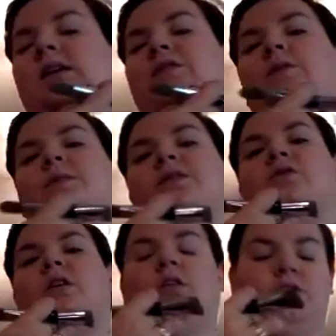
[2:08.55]
to give you a bit
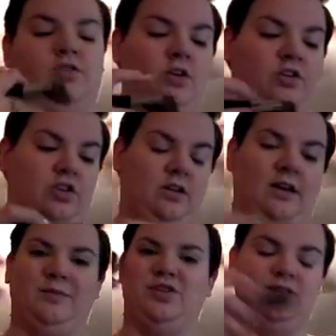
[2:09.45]
stronger
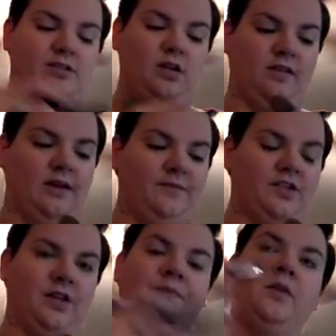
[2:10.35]
jawline, but you'll see all that.
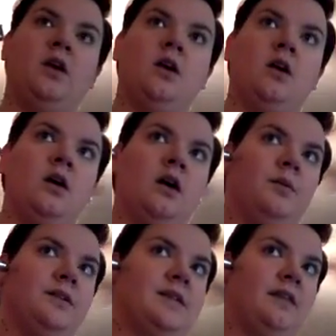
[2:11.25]
So I'm
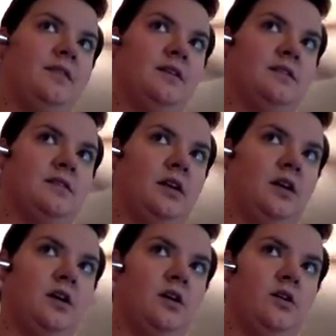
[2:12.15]
going to take this and
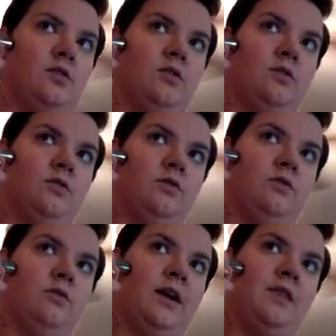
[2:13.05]
go
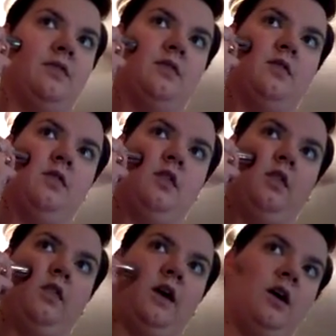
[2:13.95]
right
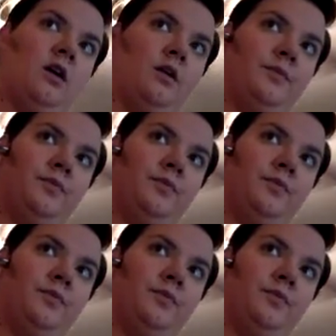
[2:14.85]
there.